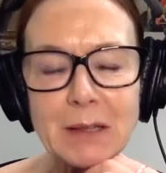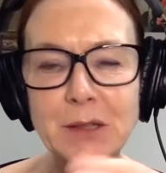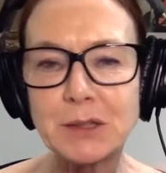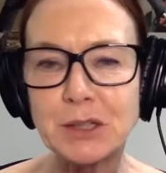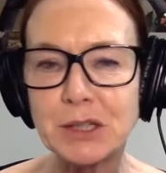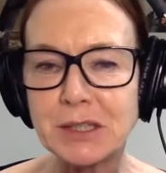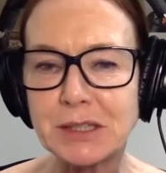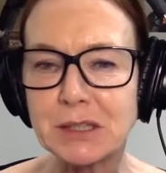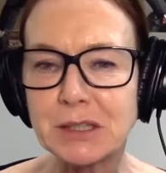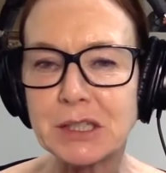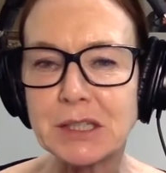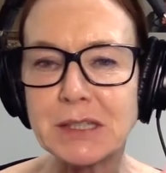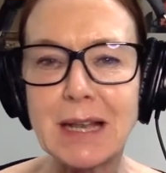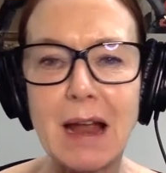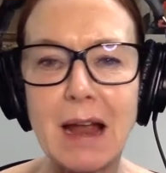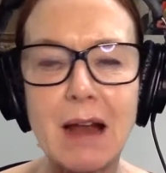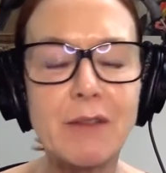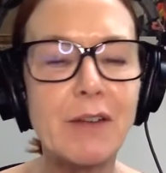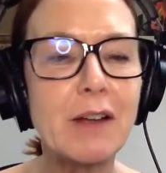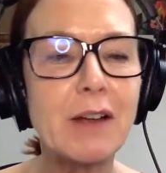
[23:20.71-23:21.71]
So just
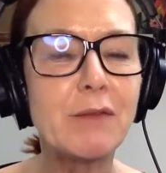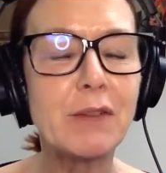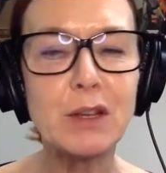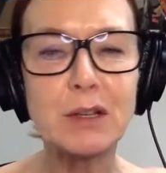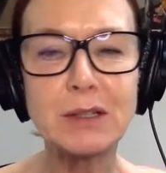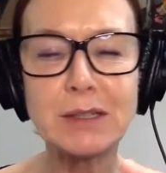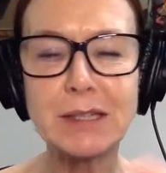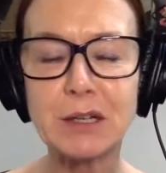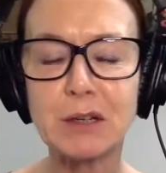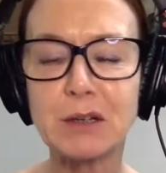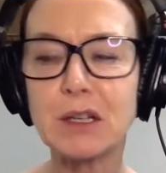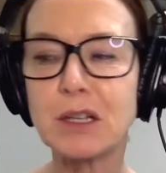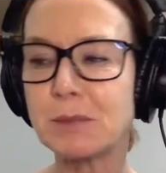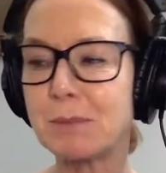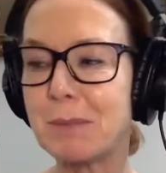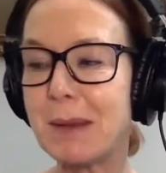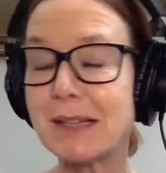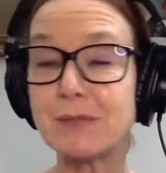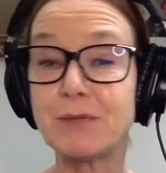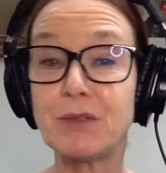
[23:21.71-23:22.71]
clarifying for those that don't know,
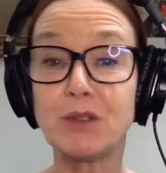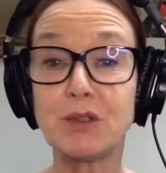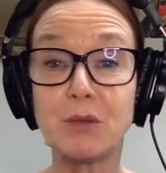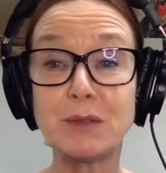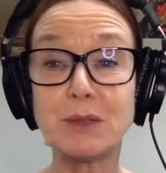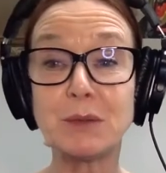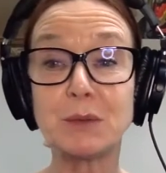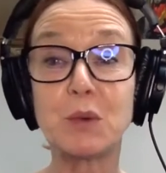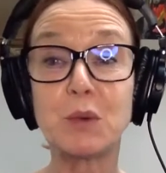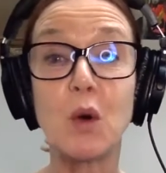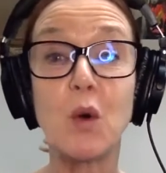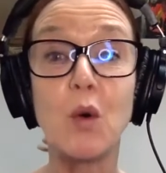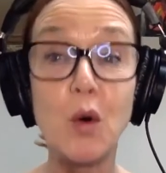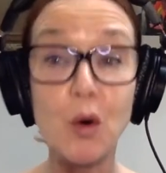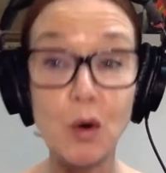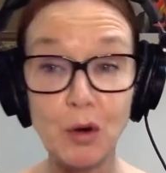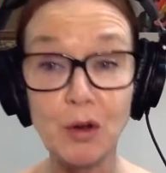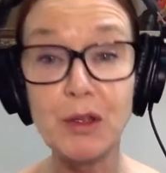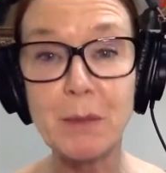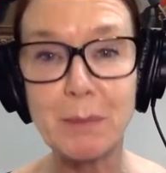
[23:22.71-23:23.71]
Place Vendôme is where
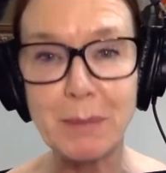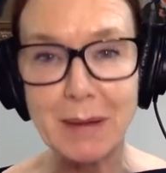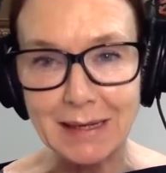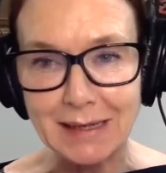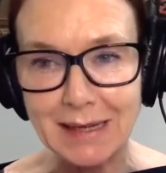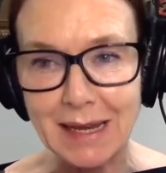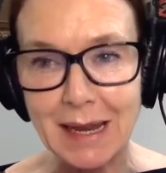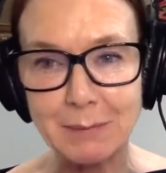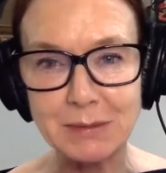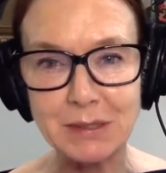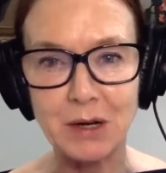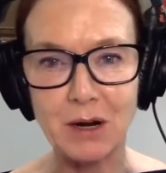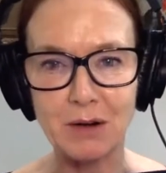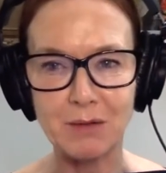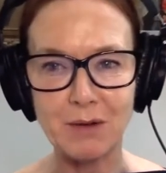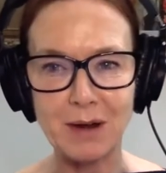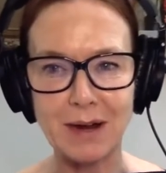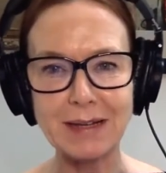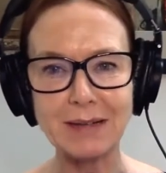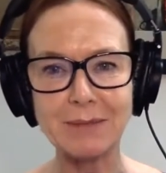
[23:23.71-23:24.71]
all the big names
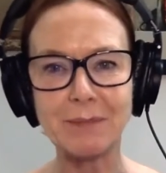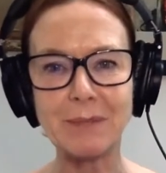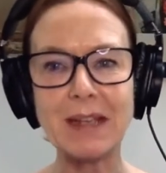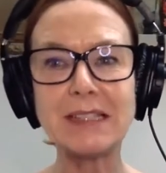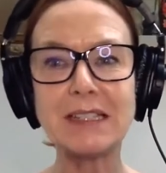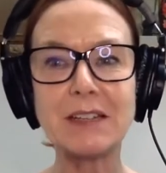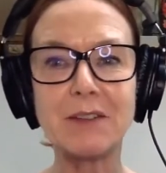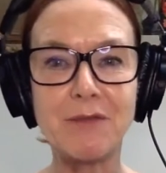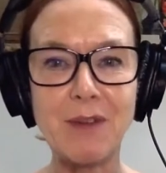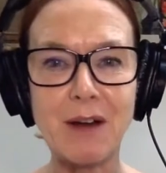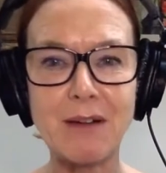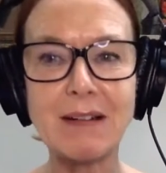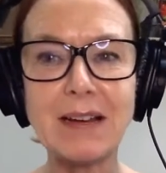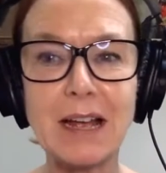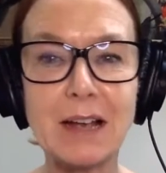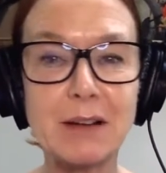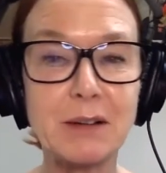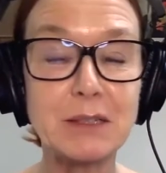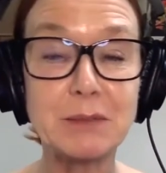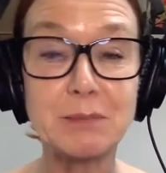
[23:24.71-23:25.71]
are, right? It's a
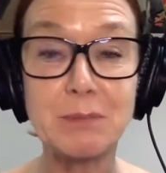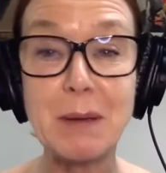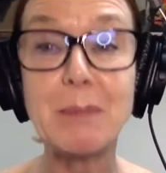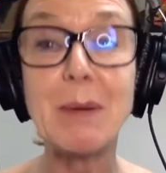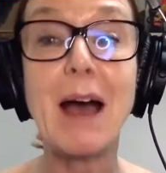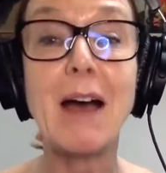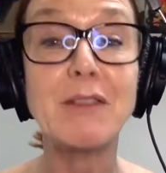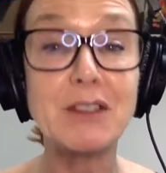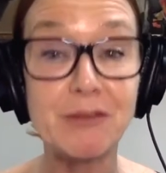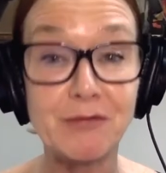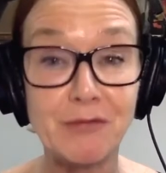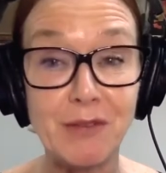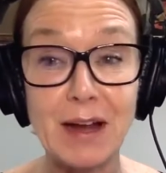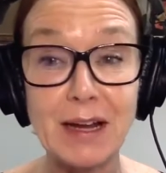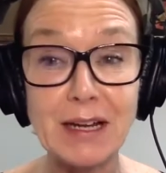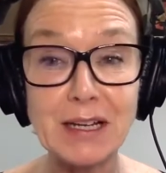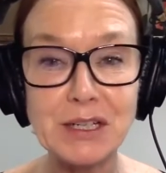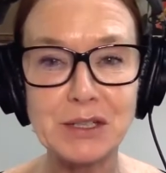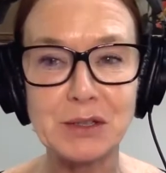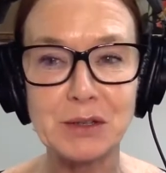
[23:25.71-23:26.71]
very, because people have to
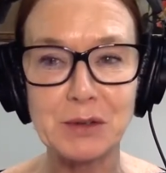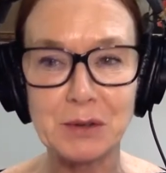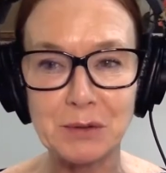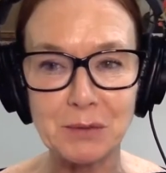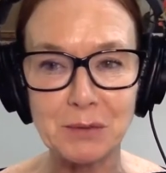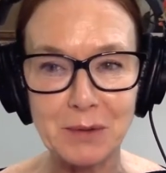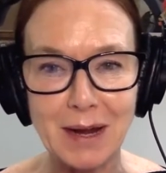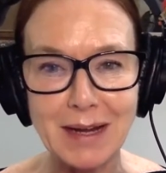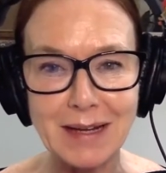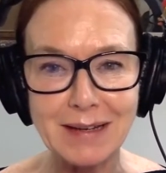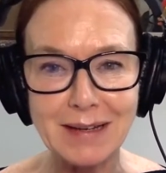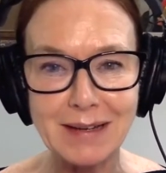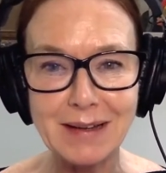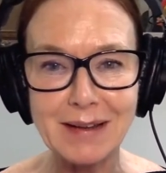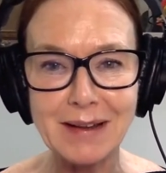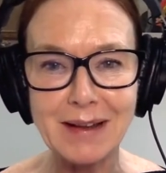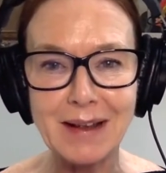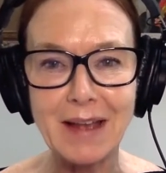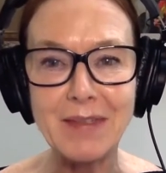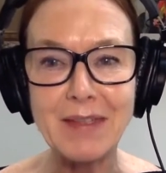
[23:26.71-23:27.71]
find you, right?
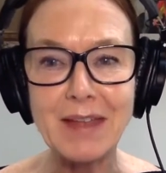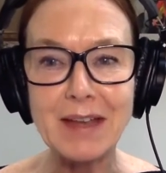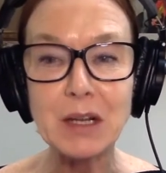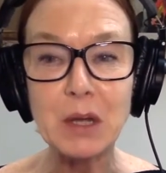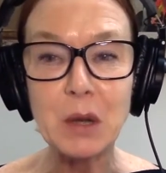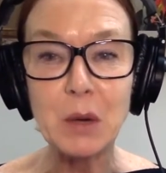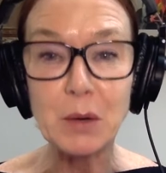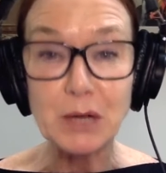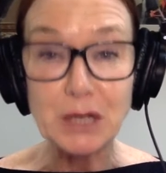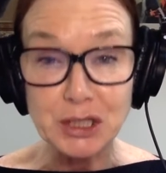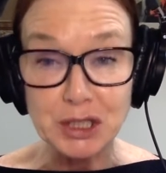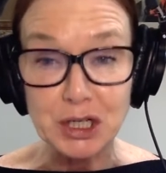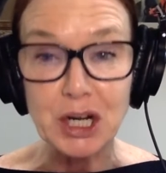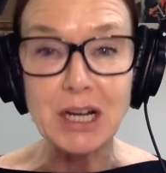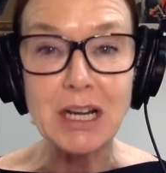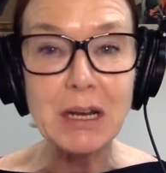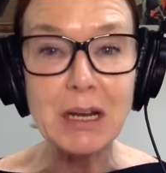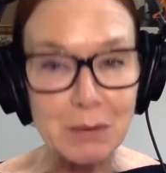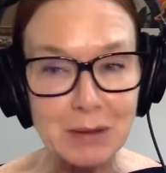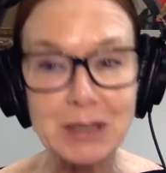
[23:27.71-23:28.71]
And then go on a
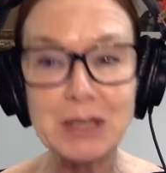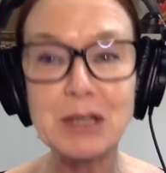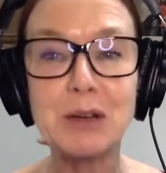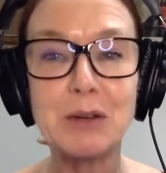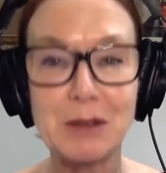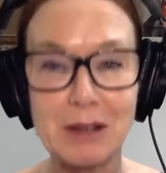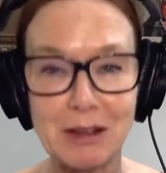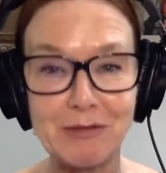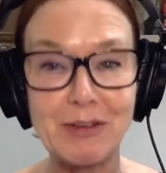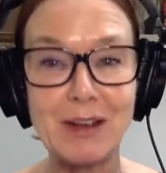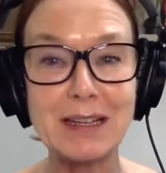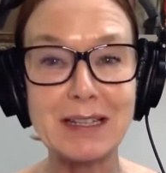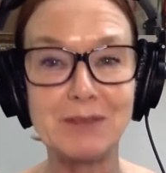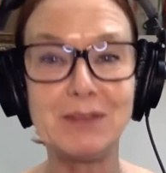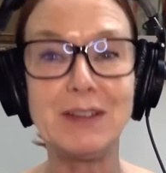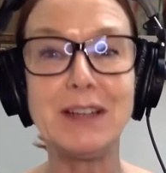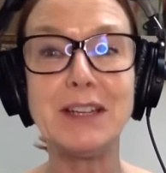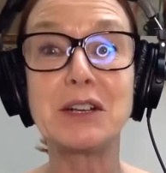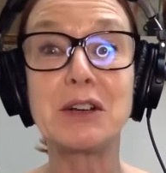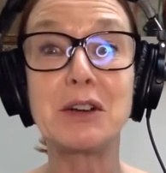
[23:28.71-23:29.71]
journey with you
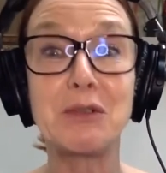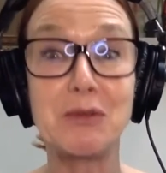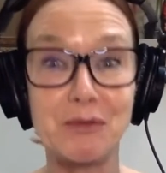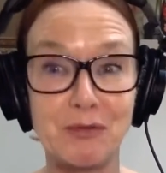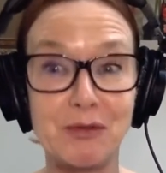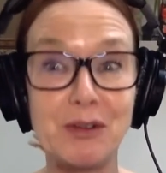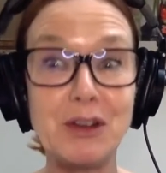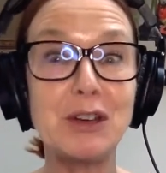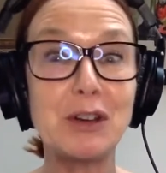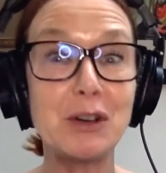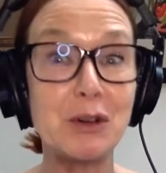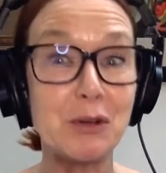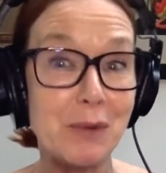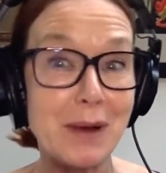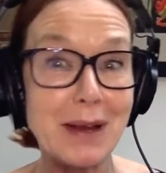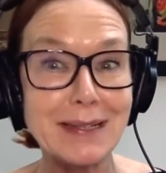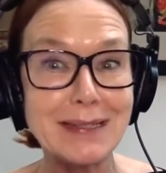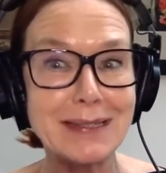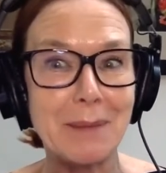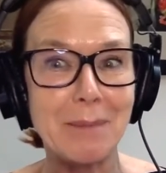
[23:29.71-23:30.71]
effectively for you to
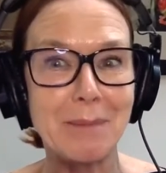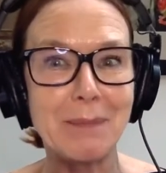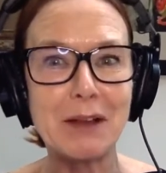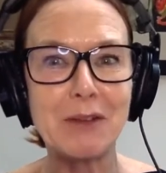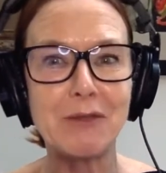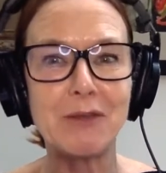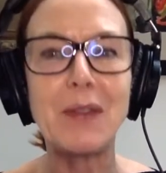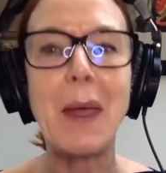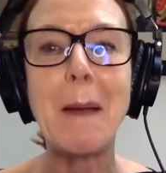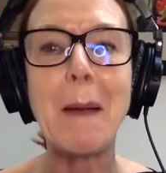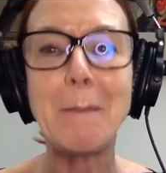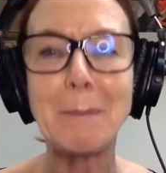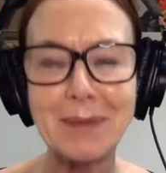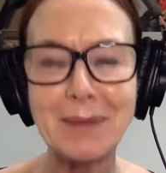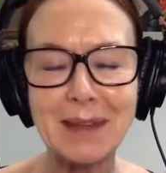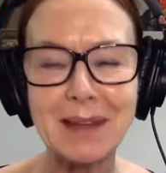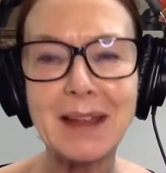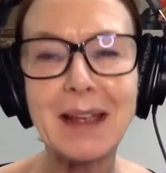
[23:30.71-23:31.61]
create something for them.